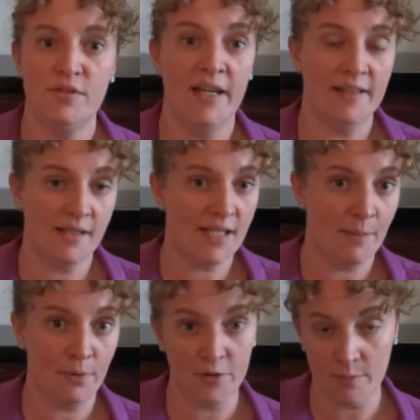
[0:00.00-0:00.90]
take the
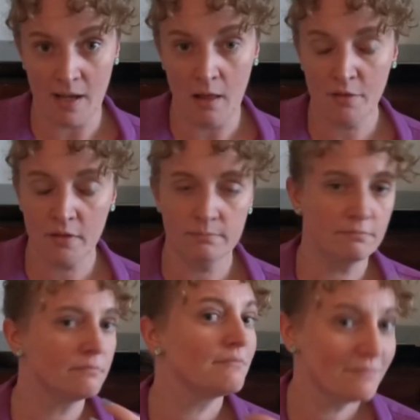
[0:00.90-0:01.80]
sample in your mouth,
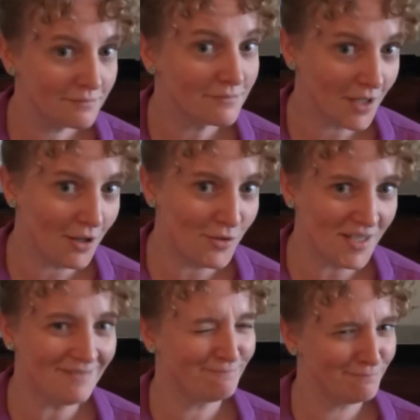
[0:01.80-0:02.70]
close
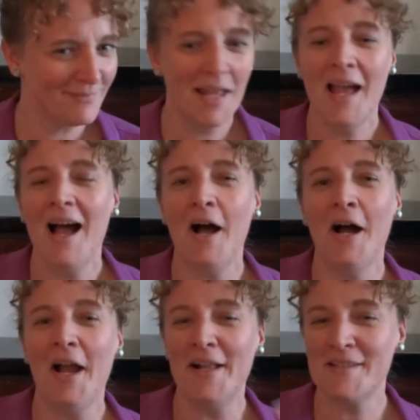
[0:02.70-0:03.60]
it,
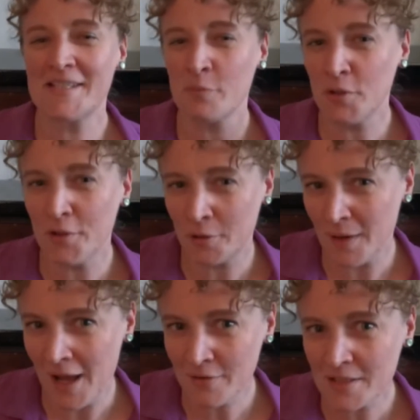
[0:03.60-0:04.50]
and swirl it
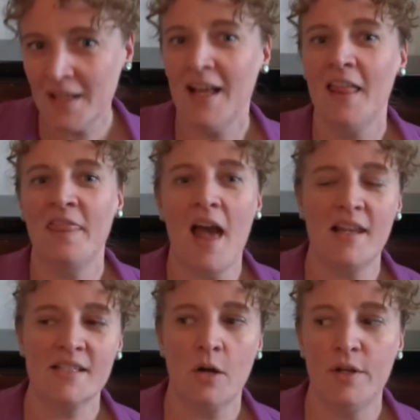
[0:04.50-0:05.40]
around. That
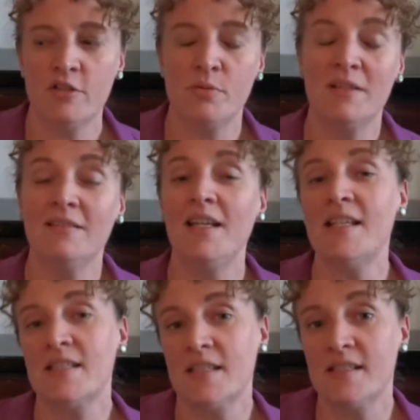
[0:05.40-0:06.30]
is going to
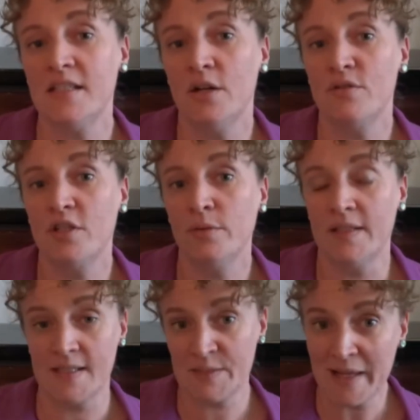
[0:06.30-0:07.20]
release the CO2
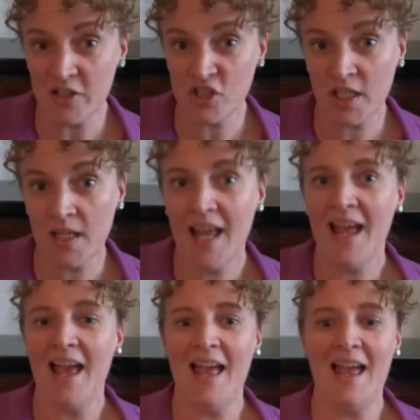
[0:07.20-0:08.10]
in suspension
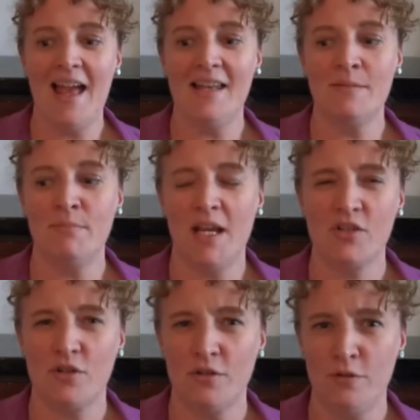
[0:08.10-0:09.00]
and make
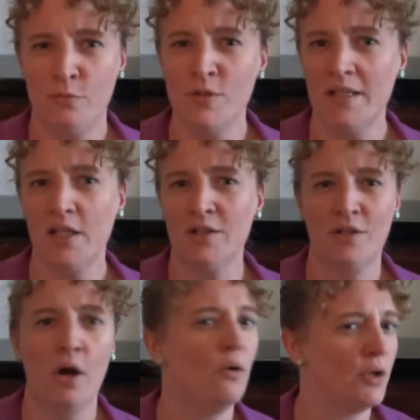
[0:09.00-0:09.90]
sure you really
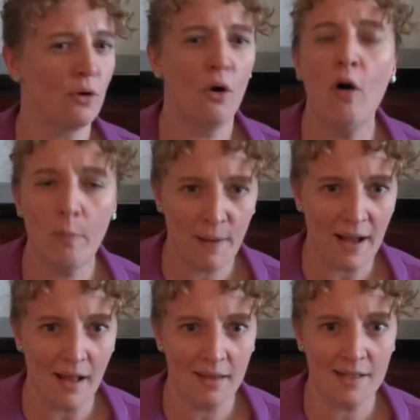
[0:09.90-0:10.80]
coat your whole
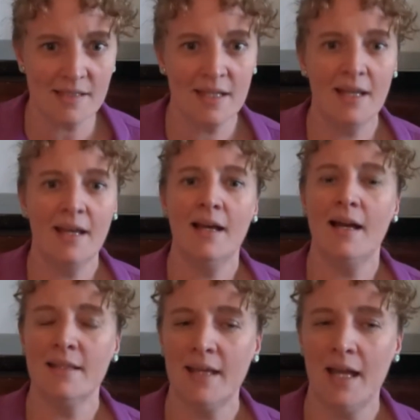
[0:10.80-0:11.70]
palate.
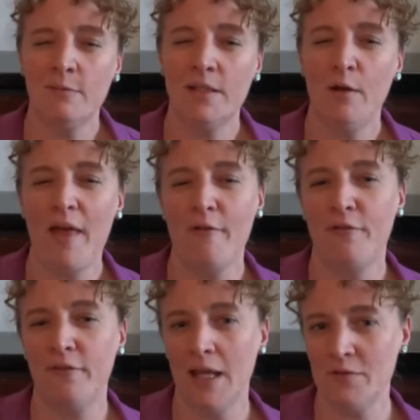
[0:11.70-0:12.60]
Again, we know that
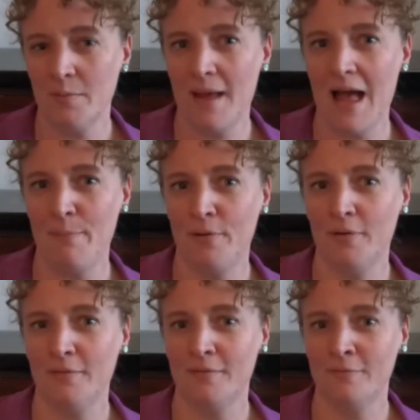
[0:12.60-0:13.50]
flavor map
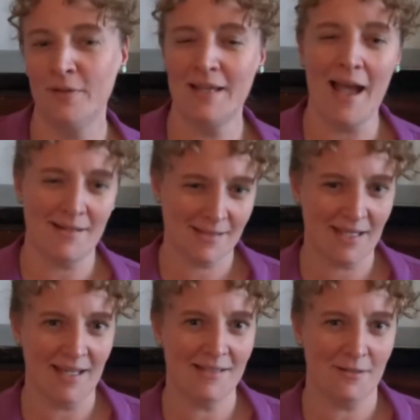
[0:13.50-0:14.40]
we had as
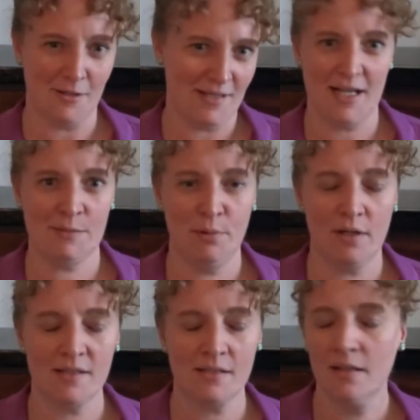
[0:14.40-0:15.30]
kids in our
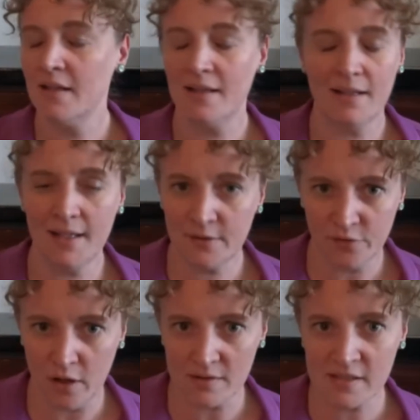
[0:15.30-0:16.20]
textbooks is
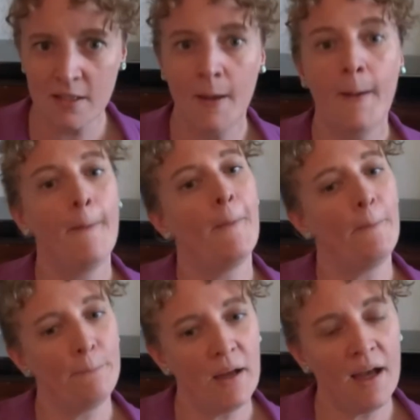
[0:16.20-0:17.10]
false,
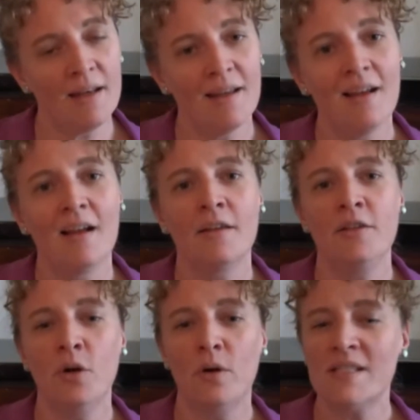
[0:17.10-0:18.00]
but
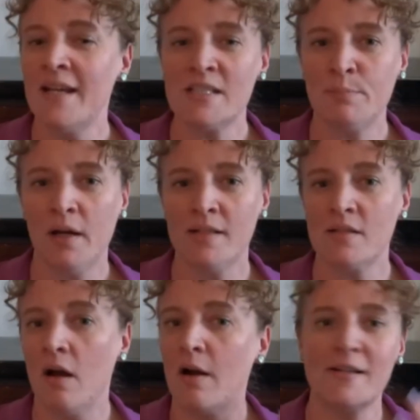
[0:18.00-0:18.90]
your taste buds
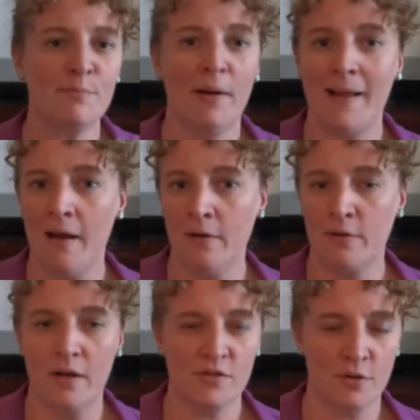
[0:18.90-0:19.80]
are spread out
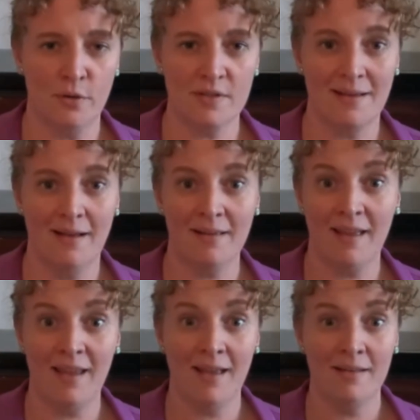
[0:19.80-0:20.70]
across your whole tongue
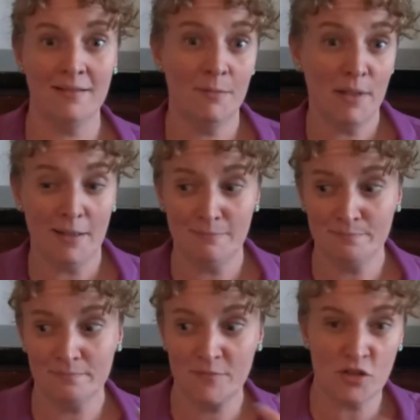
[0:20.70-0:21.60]
and could be
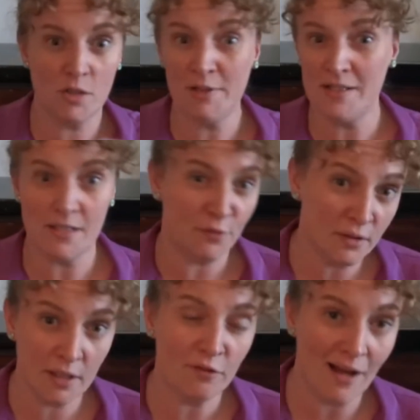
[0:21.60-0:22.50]
distributed
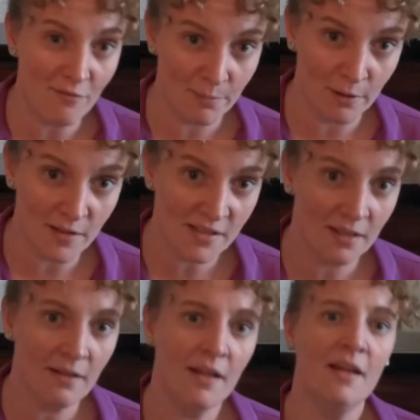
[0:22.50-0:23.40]
differently for every
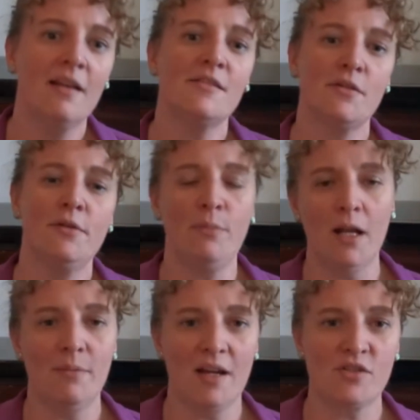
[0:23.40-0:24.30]
person. So you
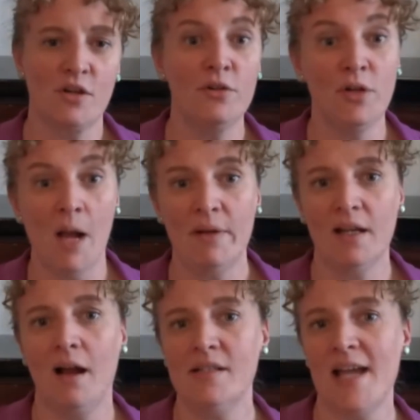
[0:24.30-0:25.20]
want to make sure you come in
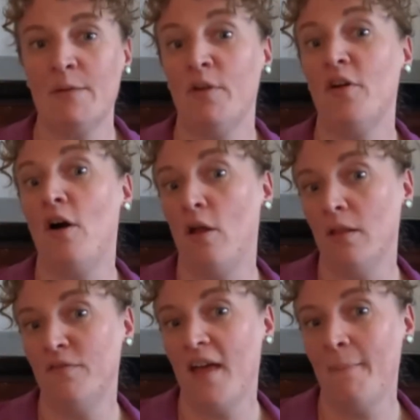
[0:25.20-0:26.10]
contact with all
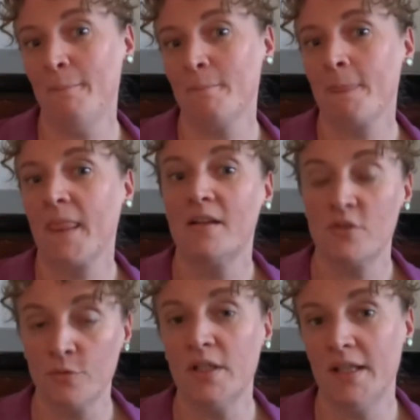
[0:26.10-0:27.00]
of them
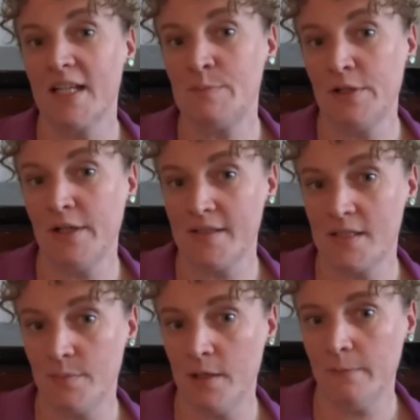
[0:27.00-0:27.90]
to really experience
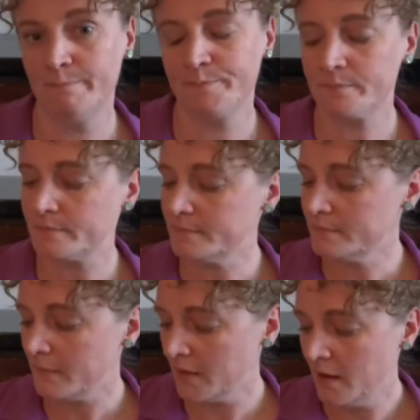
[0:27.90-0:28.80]
the beer.
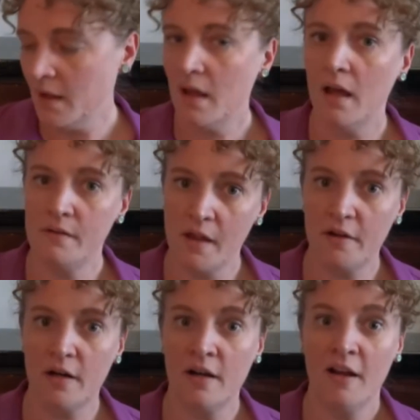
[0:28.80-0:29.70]

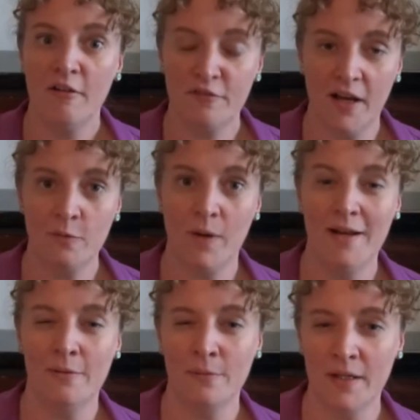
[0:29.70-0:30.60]
Another fun way
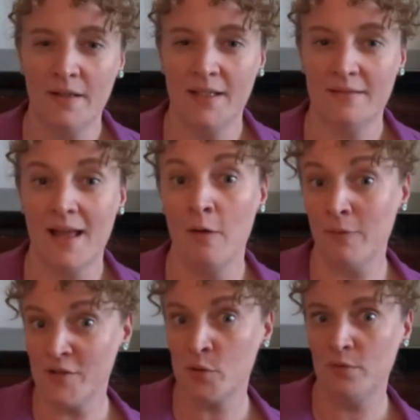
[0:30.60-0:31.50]
to really get that
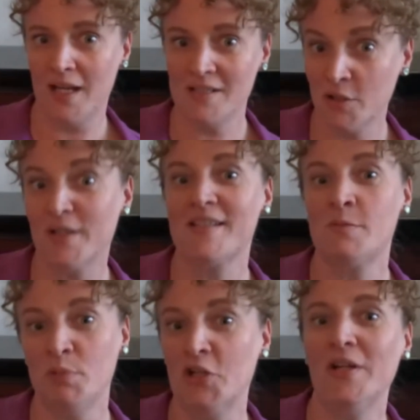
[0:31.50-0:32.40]
retronasal
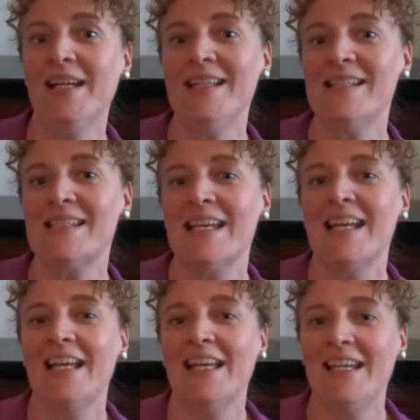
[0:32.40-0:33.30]
experience
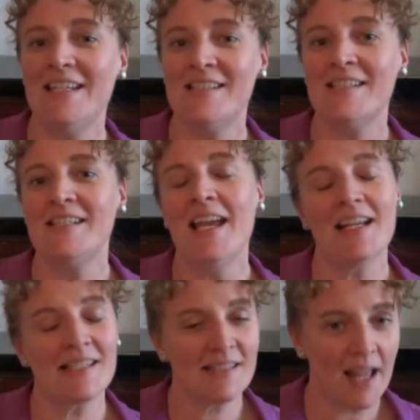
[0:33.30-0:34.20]
is to take
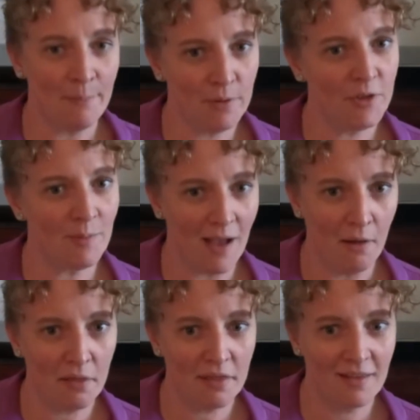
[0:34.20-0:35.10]
a sample in your
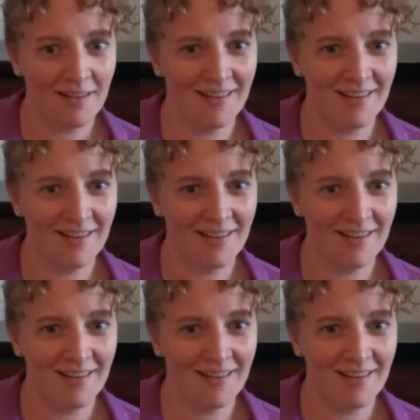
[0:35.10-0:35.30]
mouth,